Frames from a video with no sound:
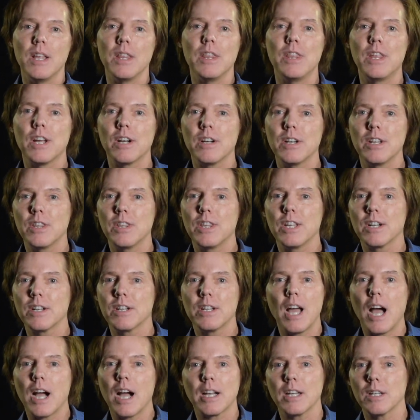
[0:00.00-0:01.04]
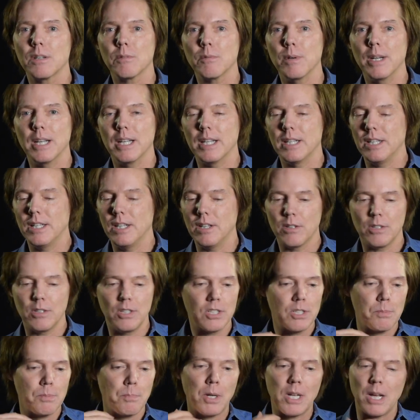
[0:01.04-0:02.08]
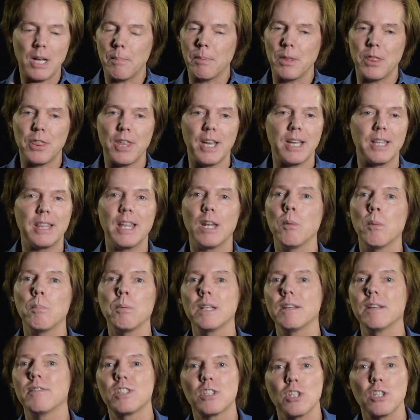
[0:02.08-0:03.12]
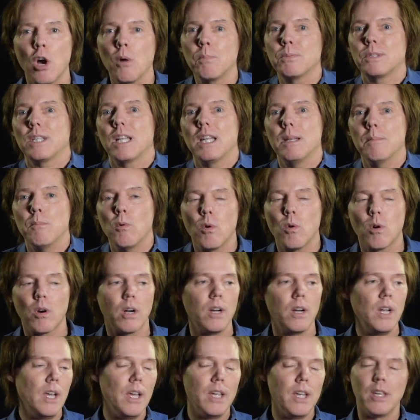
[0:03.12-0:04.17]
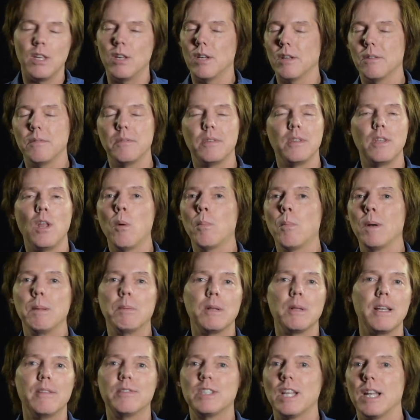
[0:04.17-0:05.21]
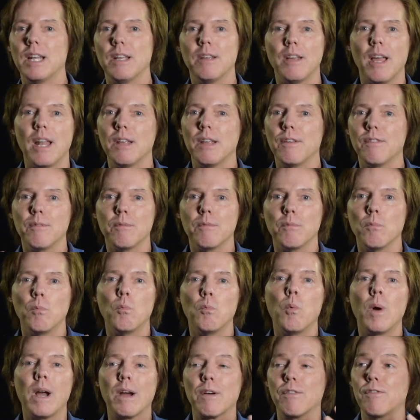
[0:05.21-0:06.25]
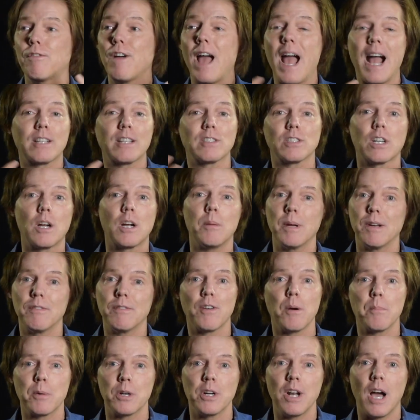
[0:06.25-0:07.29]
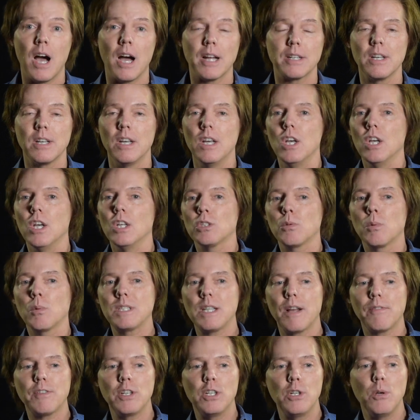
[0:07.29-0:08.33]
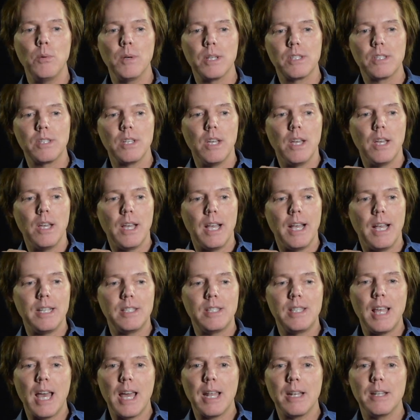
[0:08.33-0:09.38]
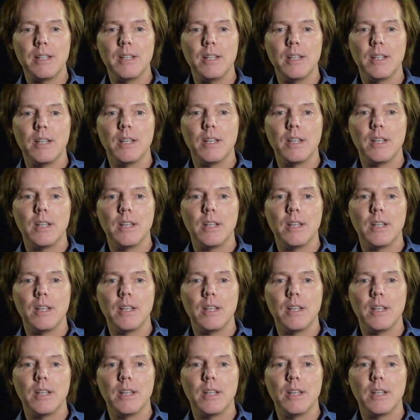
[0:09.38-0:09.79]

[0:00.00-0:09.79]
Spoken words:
they're not going to read it. You're just putting up a thing. They don't believe Snopes anymore. Nobody believes any where facts are coming from or not. So what you have to do is then